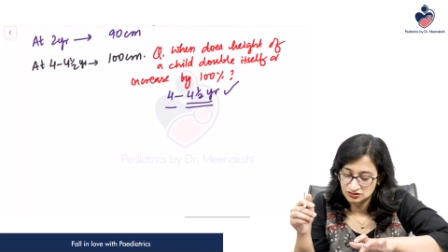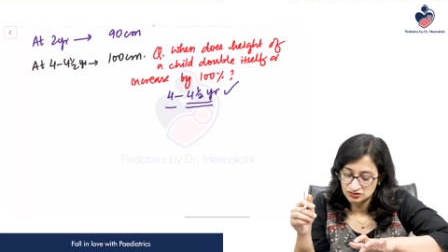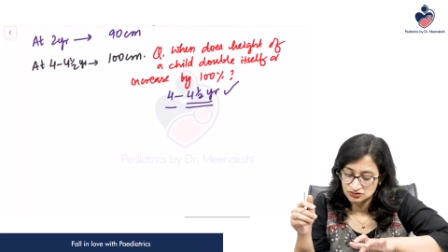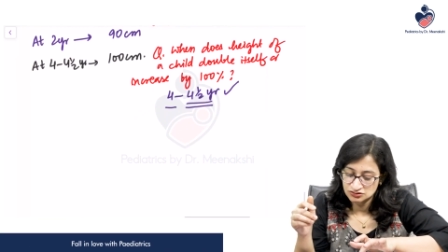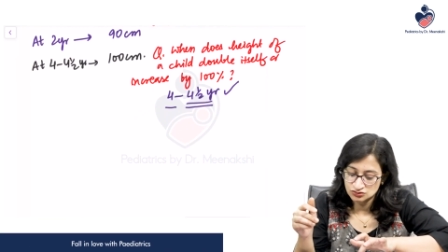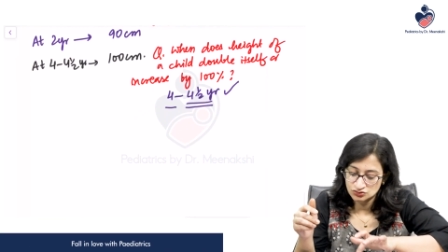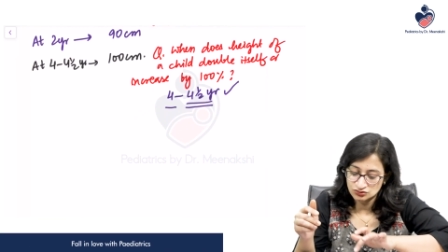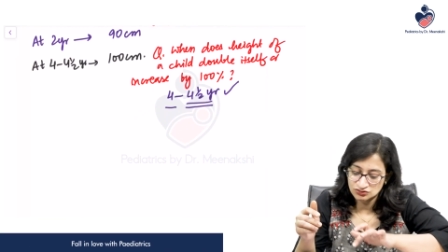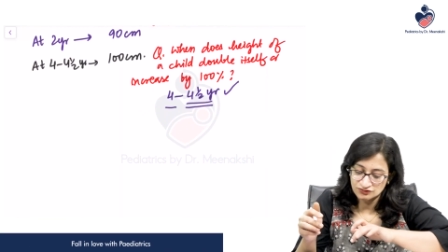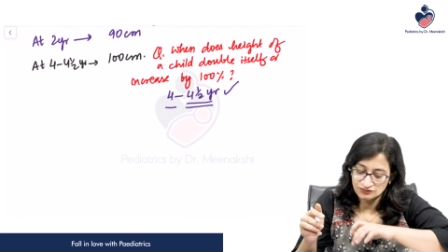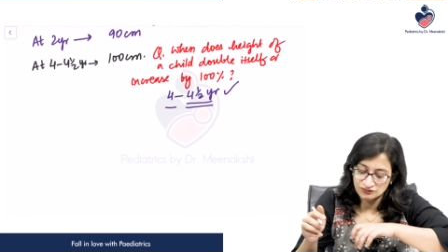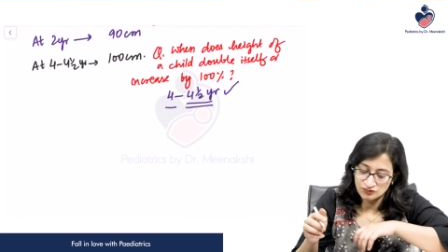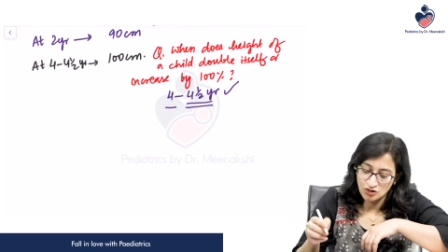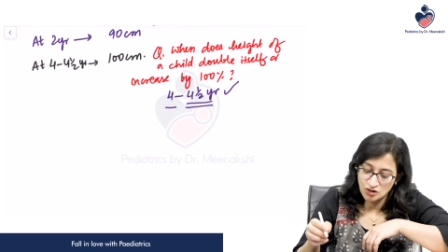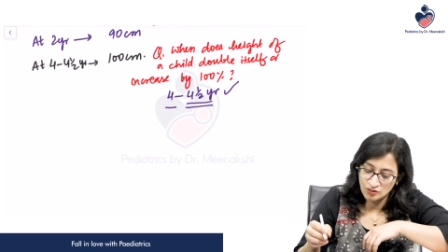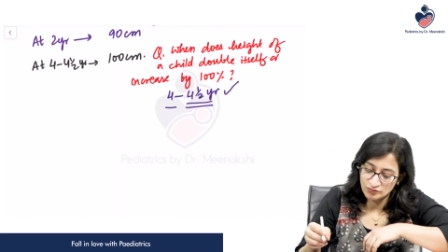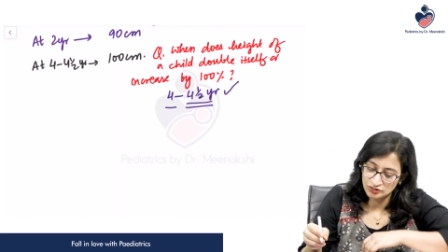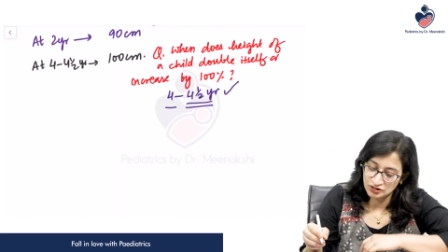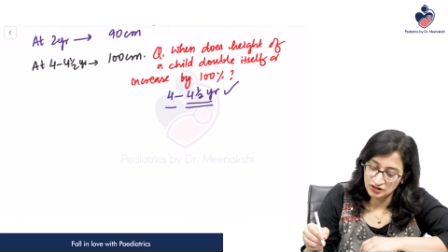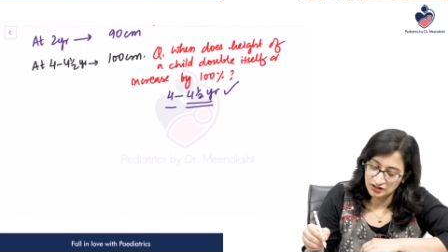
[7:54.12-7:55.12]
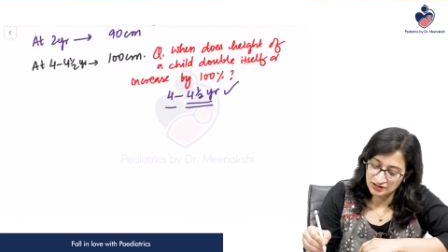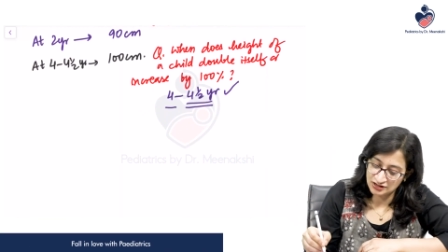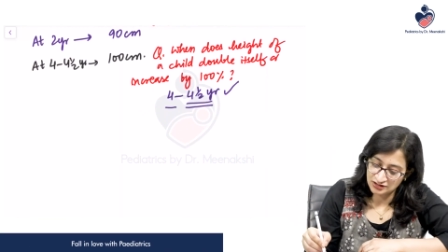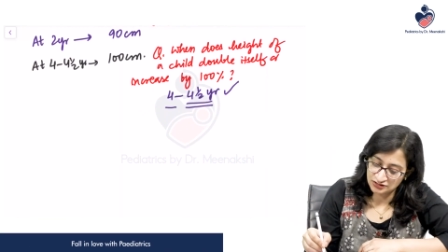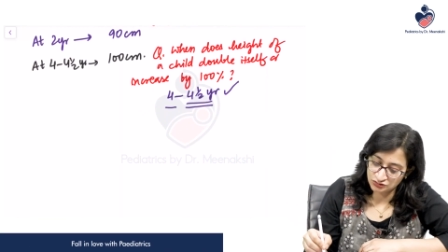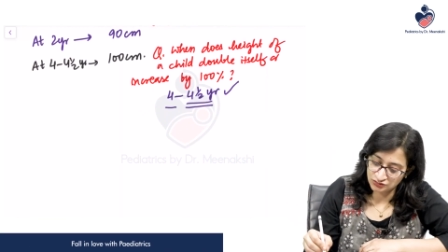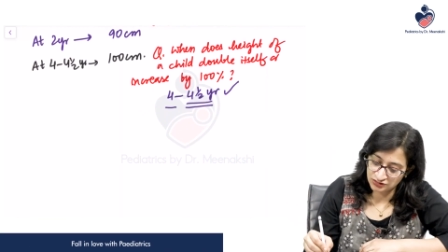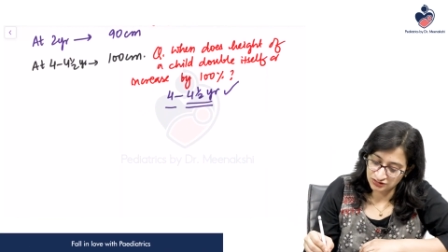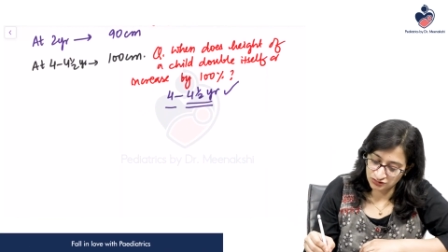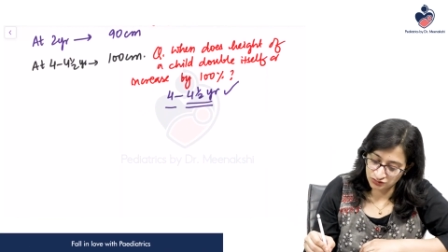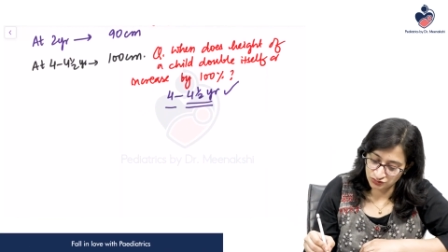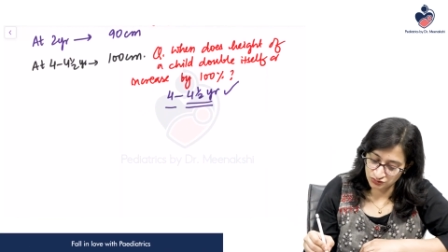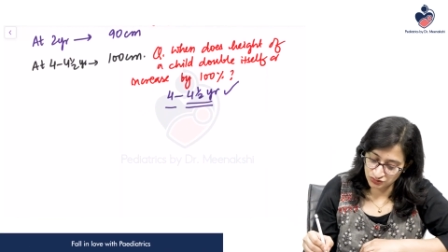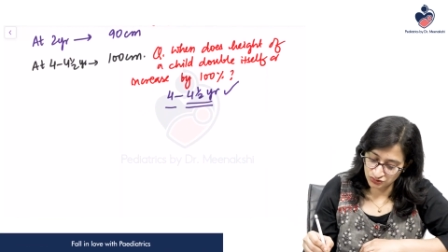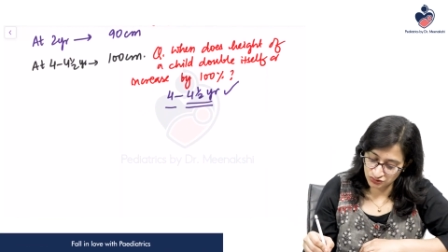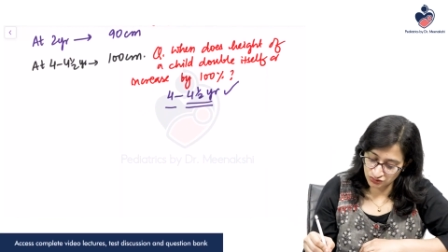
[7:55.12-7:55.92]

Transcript: So the formula that you can use